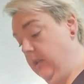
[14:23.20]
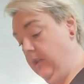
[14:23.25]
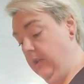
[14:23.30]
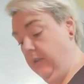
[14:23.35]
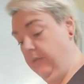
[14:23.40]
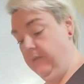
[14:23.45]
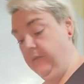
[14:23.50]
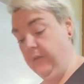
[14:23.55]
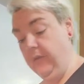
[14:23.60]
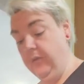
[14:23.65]

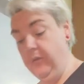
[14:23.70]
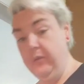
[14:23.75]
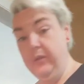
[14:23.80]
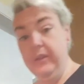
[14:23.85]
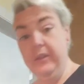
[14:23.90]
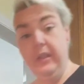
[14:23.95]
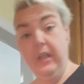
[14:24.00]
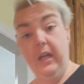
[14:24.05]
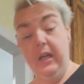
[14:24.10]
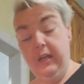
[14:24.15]

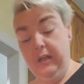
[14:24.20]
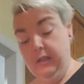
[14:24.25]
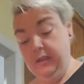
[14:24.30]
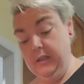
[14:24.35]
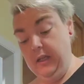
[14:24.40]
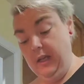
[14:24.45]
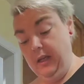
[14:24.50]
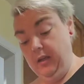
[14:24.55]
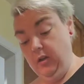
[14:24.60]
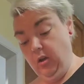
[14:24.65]
foods that
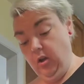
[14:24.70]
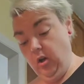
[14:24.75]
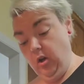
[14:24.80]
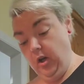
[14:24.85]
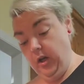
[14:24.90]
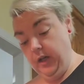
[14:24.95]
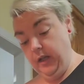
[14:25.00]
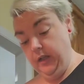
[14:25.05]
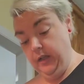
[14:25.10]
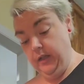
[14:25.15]
take
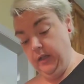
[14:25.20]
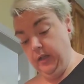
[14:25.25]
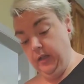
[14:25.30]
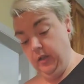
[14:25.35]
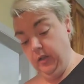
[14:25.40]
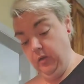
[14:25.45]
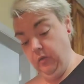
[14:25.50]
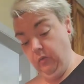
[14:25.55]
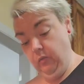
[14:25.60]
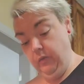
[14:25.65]
on
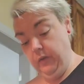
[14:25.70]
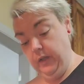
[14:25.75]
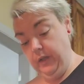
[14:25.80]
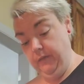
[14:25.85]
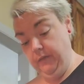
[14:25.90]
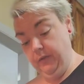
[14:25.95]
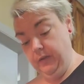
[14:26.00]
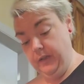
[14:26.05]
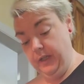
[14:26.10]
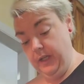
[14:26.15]

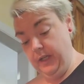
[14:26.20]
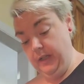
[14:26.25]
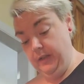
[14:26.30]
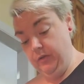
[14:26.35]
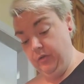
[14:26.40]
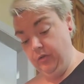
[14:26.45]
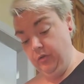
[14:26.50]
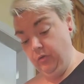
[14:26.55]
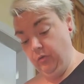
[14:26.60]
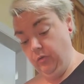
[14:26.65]
whatever
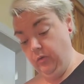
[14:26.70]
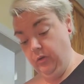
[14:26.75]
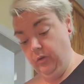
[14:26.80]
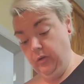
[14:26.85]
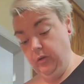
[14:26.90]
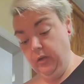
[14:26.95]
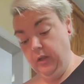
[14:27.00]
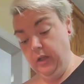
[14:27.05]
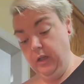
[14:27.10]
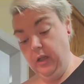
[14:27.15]
taste you
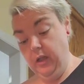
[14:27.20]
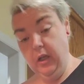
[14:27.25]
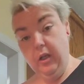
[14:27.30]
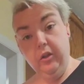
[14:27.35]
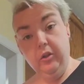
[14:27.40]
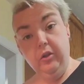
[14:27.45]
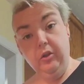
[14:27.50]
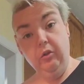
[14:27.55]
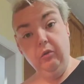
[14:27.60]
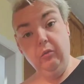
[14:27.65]

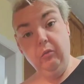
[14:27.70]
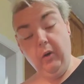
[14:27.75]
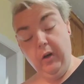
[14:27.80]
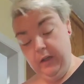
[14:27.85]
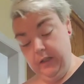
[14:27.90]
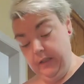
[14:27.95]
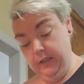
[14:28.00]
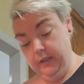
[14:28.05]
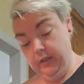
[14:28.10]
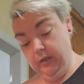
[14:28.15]

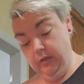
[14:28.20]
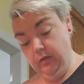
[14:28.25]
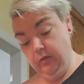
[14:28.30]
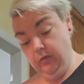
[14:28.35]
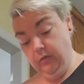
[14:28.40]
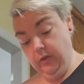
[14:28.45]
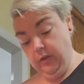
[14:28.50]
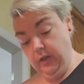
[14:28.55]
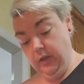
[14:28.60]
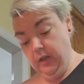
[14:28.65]
want it
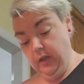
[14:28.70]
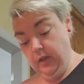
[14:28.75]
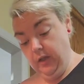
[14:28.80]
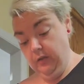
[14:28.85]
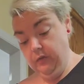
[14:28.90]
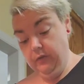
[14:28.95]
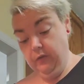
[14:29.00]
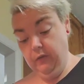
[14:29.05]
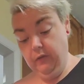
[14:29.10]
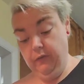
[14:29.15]
to.
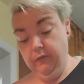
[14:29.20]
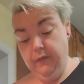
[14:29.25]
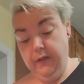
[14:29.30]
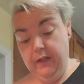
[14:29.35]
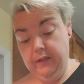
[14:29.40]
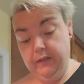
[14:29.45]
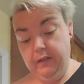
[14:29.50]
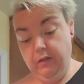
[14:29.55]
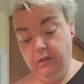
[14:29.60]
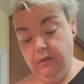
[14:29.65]
So the
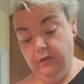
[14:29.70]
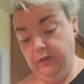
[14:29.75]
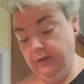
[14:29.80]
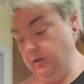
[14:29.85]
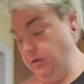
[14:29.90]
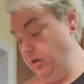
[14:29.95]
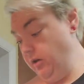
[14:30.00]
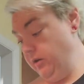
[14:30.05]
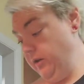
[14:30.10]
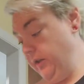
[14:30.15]
fact that all the
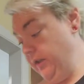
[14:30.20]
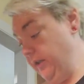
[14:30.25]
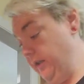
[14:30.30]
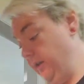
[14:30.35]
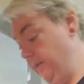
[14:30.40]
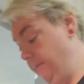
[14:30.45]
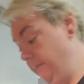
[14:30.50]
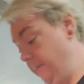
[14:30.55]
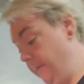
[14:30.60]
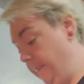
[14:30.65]
garlic
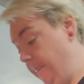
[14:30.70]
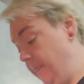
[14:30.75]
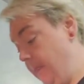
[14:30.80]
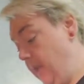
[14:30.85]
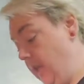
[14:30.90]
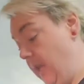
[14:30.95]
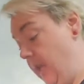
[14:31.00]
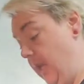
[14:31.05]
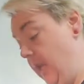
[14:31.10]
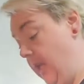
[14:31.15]

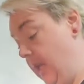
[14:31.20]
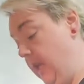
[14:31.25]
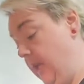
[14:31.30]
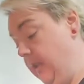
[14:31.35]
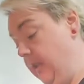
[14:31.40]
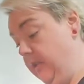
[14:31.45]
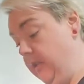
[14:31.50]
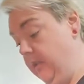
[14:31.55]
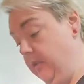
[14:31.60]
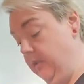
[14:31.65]

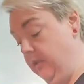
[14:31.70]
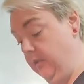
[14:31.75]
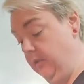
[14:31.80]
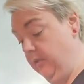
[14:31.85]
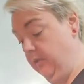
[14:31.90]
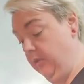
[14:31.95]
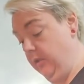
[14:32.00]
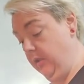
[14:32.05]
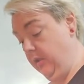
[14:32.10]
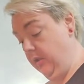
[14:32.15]
and
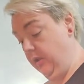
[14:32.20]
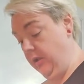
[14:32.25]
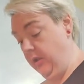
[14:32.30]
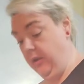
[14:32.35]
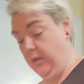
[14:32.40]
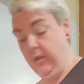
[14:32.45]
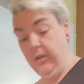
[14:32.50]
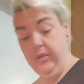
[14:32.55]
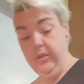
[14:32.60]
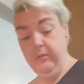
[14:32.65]

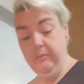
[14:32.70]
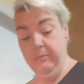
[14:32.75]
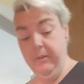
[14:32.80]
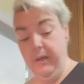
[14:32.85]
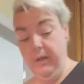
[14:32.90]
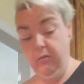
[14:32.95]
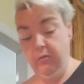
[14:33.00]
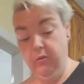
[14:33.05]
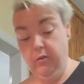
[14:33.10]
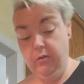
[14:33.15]
onion
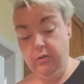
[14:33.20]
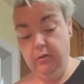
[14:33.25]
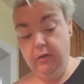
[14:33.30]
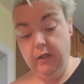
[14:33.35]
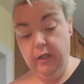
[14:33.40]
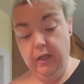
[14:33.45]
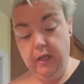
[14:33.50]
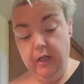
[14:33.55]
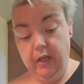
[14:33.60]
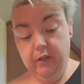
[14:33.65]
powder,
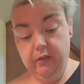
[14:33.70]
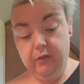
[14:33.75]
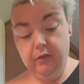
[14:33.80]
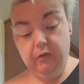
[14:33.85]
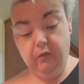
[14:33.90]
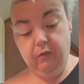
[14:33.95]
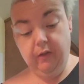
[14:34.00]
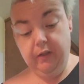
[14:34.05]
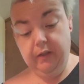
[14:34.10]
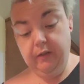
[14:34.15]

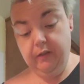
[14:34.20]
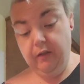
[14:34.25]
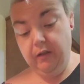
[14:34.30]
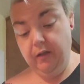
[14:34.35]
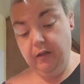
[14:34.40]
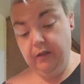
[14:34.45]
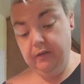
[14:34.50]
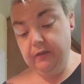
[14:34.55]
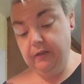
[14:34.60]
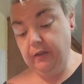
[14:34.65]
soy
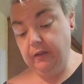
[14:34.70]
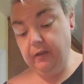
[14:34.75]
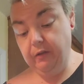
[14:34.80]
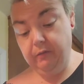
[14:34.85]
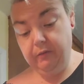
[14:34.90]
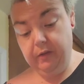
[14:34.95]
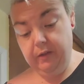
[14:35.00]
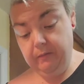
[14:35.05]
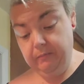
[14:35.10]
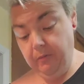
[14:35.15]
sauce, the
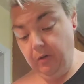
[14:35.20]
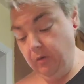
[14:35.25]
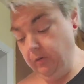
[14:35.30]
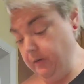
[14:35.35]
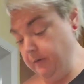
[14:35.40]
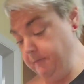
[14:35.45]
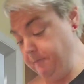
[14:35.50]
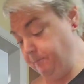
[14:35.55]
liquid smoke